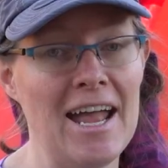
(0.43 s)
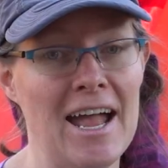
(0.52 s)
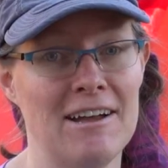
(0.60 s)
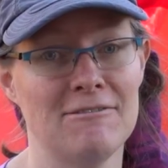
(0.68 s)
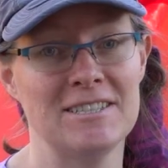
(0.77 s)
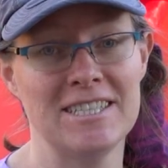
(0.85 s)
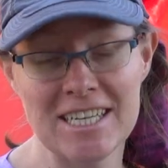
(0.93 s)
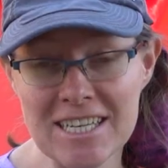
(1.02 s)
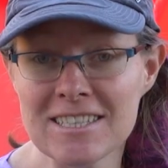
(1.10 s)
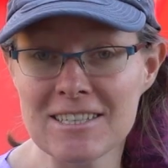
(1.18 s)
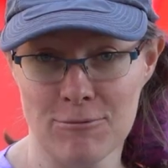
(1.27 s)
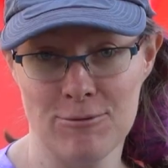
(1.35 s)
have
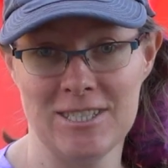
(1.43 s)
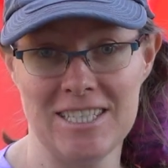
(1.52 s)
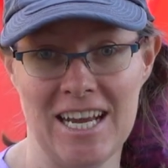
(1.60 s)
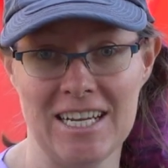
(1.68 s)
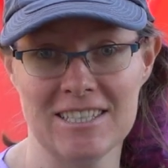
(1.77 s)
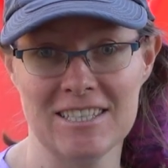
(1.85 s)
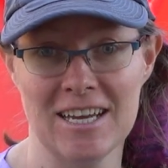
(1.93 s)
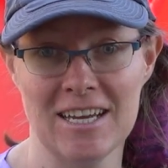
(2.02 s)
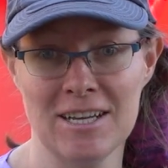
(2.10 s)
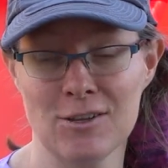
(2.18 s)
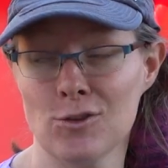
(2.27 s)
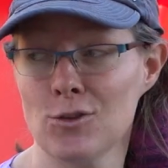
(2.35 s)
six different tents
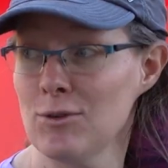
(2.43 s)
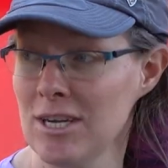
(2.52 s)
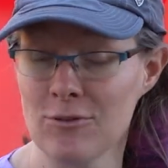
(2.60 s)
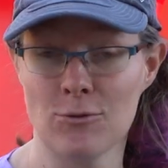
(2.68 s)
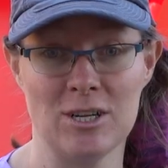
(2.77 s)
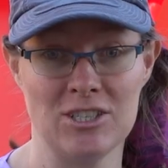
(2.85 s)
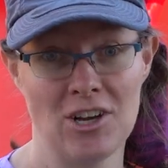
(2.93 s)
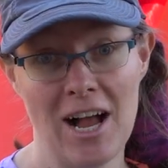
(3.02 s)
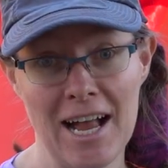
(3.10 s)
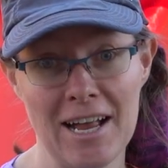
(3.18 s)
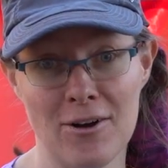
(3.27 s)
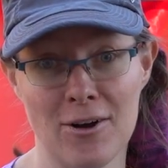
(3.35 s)
here, three of which
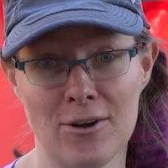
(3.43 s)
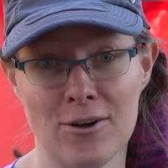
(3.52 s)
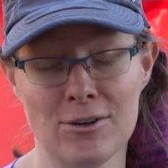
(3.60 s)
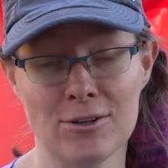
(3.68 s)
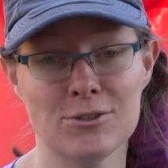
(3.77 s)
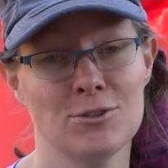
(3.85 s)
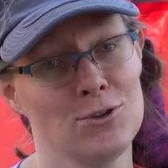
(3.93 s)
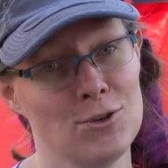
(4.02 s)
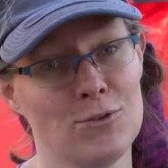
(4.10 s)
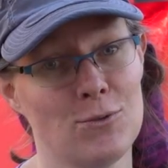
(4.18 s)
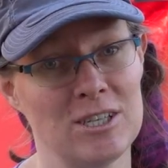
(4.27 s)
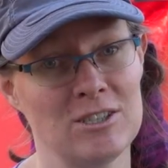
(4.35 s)
I own,
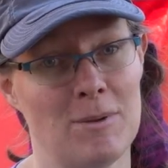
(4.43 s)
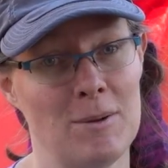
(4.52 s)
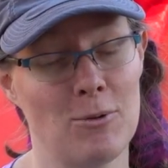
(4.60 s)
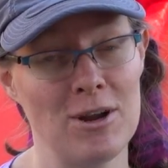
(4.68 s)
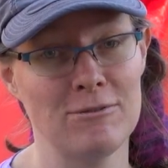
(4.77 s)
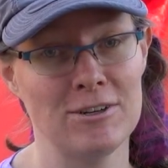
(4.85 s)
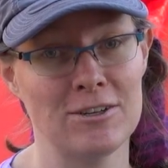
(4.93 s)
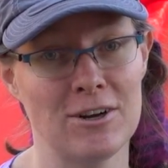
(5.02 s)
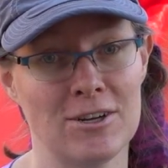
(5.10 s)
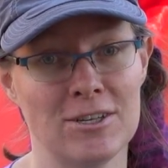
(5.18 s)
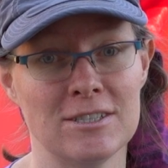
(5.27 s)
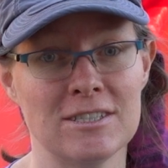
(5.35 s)
two of which my boyfriend
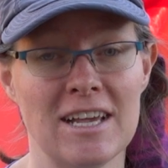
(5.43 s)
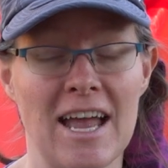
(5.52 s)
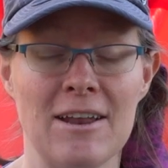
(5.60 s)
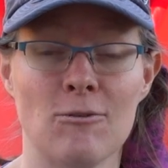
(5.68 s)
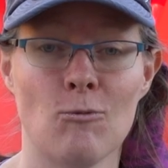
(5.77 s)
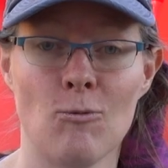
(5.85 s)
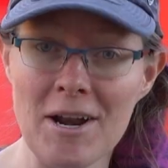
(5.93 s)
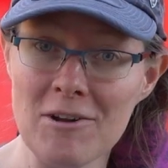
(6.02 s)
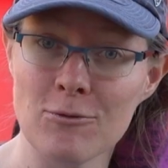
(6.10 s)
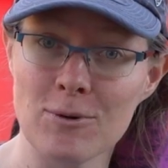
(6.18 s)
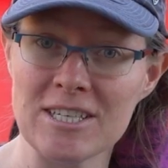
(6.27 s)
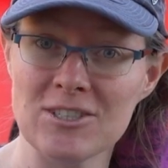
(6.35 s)
owns, and
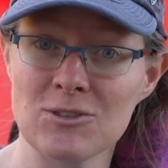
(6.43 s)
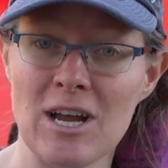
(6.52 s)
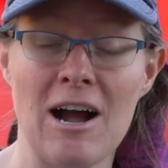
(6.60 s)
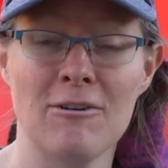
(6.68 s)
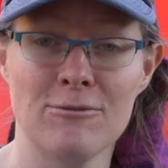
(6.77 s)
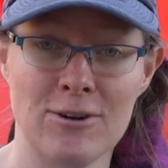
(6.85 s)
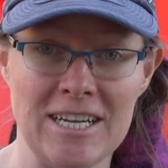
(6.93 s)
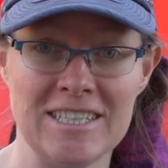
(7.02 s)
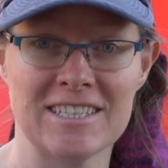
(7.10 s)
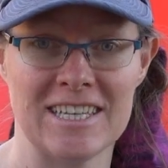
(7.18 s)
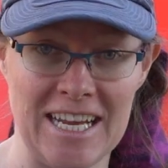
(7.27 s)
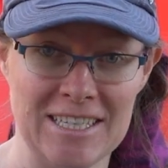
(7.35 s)
one of which our
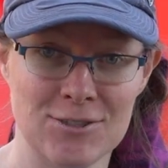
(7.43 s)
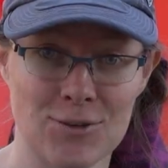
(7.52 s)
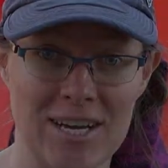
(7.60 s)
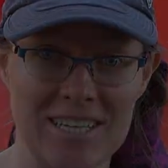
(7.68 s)
friends lent to